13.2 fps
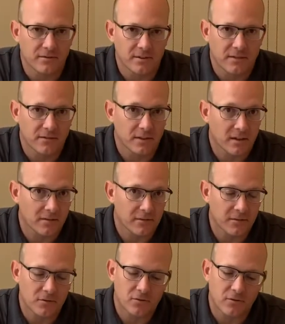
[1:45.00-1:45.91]
have done a
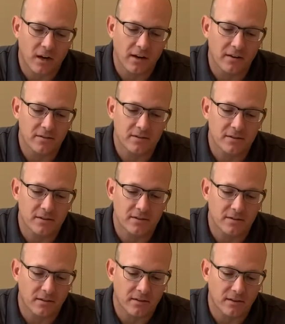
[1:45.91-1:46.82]
few trials, they'll
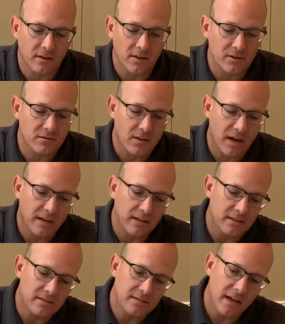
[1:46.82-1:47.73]
start to launch
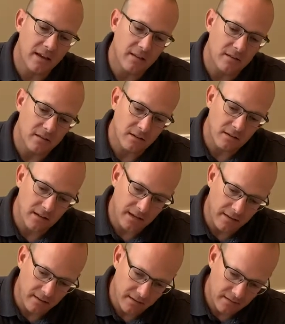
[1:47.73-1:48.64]
rockets that look
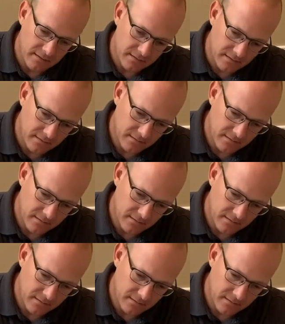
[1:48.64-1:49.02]
like this.